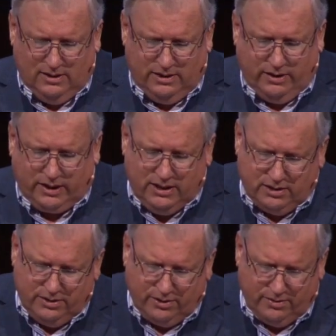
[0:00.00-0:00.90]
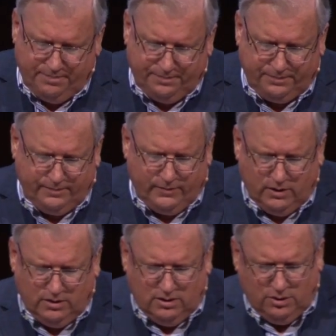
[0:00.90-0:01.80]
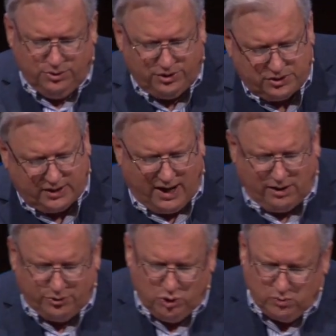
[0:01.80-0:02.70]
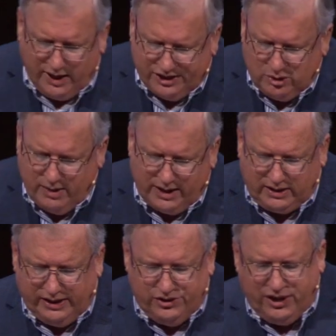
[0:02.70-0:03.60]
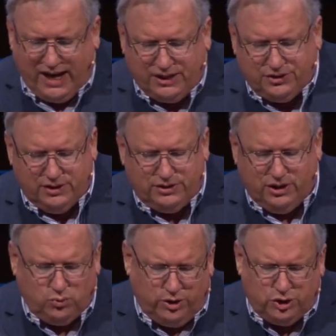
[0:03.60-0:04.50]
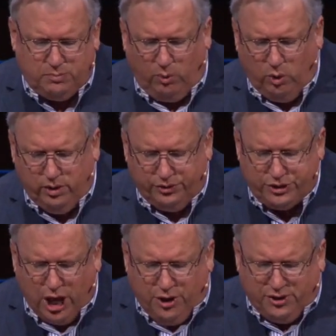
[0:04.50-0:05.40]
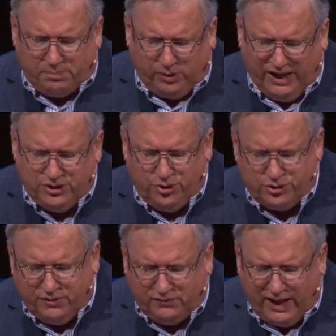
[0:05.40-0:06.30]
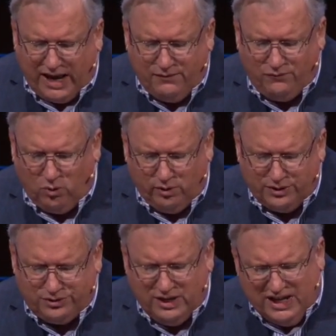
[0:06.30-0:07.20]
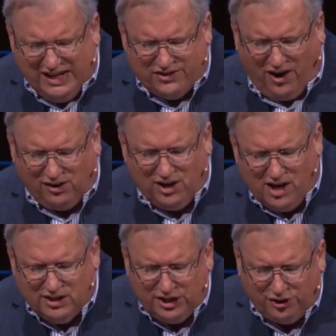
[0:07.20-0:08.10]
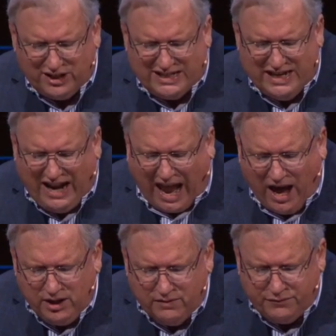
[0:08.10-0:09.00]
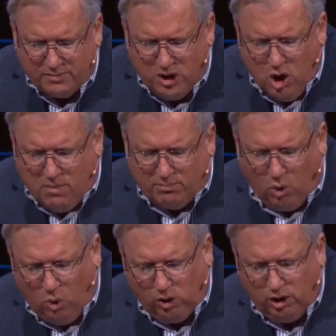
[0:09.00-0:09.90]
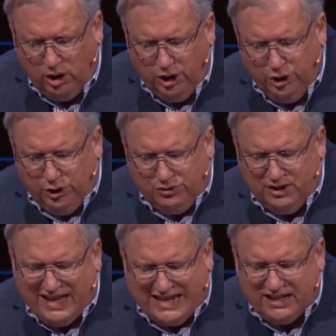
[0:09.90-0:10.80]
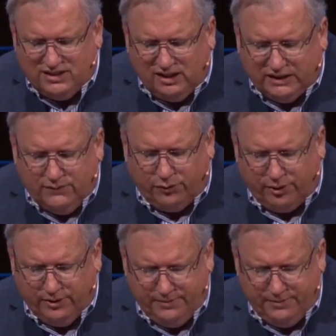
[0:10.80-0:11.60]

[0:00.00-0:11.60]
Derek Kidner, who is a scholar and who writes about Ecclesiastes, says, what spoils the pleasures of life for us is our hunger to get out of them more than they can deliver.